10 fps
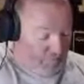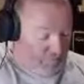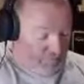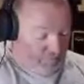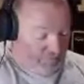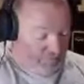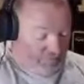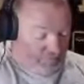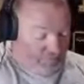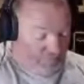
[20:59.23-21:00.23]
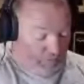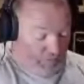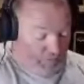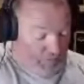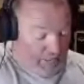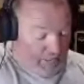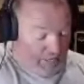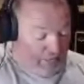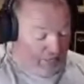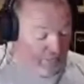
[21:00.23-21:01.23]
They had 15
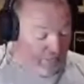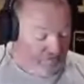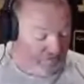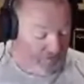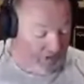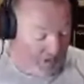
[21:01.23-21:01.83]
pounds,